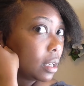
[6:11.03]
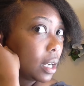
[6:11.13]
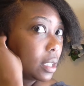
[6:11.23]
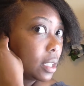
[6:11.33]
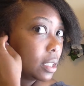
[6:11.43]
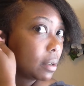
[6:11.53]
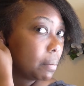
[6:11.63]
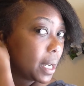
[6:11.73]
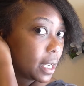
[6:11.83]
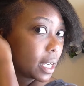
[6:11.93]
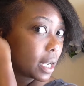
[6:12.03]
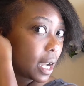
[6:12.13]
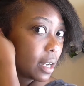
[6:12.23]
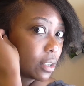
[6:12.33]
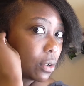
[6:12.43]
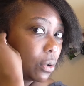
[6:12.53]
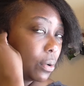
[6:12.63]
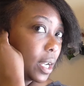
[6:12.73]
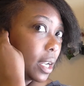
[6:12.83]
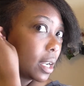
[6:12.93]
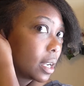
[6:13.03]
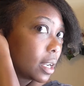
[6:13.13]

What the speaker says: I need to make it kind of quick.